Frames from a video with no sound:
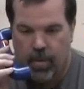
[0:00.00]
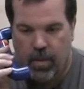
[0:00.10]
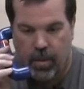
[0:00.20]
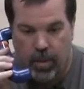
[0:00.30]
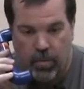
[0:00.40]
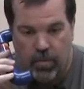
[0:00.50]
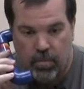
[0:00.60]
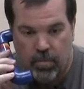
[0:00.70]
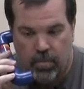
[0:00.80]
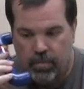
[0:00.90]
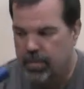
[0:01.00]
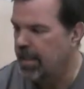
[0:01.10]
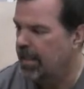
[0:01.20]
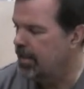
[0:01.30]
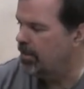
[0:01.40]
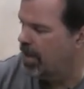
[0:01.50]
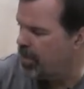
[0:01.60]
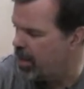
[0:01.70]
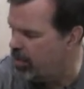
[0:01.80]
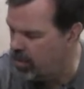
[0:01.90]
Hello? Ah, not
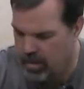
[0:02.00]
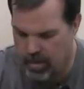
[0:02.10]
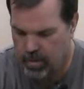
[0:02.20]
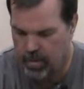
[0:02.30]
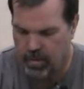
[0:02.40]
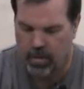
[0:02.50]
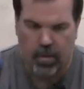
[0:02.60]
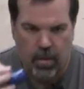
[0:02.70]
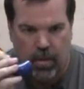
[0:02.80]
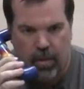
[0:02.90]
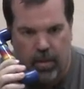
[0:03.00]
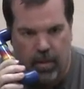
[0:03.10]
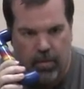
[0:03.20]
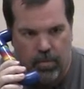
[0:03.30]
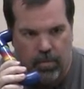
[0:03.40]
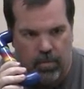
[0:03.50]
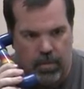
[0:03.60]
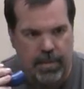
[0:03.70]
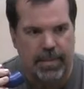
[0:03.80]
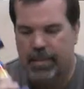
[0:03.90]
that one. Hello?
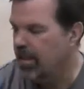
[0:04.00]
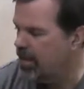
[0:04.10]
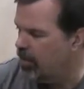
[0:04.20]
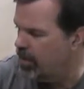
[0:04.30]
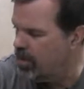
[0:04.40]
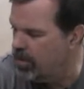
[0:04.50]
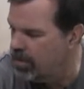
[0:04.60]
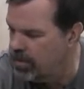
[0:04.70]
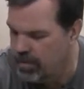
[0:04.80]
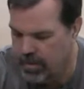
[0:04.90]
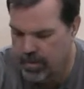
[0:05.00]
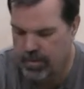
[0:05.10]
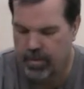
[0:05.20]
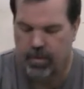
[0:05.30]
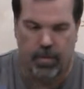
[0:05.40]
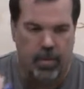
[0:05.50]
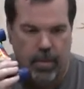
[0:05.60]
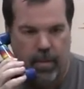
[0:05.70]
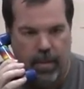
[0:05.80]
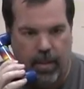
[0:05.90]
Ah, not that one either.
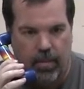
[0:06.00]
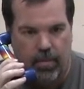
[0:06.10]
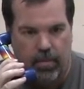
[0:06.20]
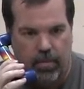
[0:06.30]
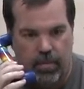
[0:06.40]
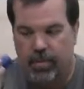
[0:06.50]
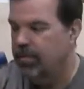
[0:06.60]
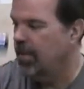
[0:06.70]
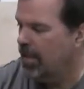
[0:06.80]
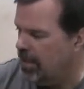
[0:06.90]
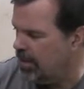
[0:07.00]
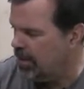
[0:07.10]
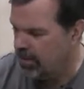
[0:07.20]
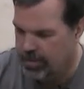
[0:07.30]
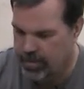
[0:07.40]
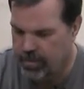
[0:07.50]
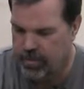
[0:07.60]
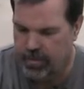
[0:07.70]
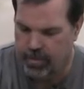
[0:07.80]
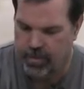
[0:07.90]
Hello? Ah.
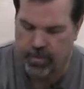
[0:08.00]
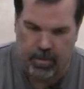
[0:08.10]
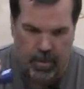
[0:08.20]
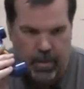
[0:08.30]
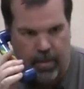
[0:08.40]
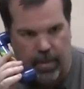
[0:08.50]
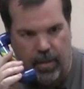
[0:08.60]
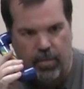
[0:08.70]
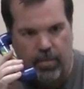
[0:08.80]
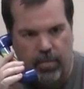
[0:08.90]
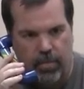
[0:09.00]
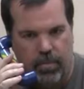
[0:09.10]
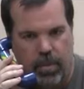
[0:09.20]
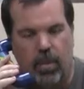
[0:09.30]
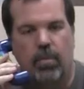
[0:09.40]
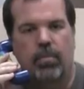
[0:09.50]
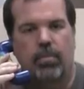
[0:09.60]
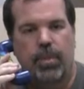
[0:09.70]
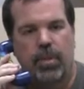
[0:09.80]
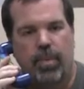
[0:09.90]
Hello? Oh,
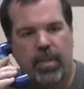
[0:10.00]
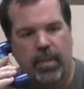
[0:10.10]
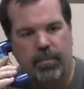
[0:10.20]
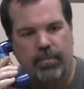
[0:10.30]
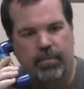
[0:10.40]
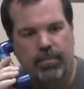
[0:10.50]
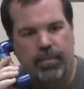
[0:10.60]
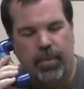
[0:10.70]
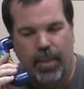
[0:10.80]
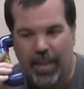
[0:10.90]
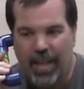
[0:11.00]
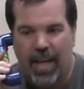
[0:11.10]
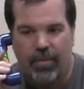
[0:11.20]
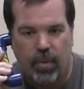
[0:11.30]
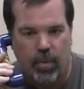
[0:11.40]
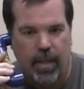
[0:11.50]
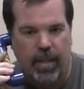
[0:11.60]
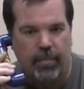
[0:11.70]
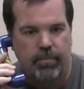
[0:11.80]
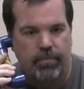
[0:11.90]
Mr. President, you're gonna have to hold
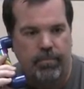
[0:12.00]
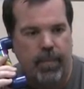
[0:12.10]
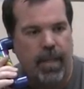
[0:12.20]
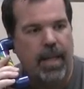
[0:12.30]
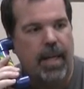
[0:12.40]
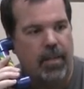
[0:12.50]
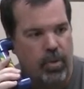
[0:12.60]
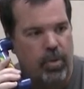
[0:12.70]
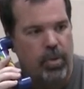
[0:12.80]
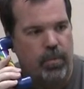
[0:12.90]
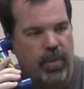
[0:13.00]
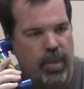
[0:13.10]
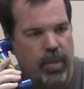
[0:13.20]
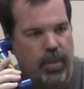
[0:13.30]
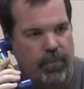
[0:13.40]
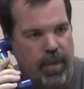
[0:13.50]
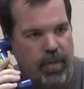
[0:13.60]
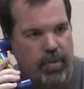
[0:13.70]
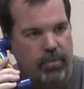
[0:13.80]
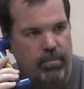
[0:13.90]
on. I got a YouTube video to
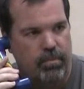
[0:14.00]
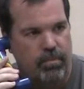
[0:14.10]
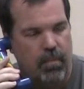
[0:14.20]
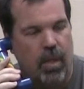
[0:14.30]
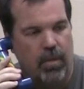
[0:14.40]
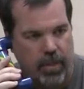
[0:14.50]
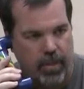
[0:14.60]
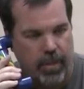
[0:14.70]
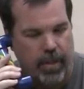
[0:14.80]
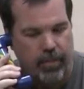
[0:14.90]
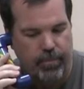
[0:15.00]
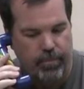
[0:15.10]
finish. I'll talk to you later.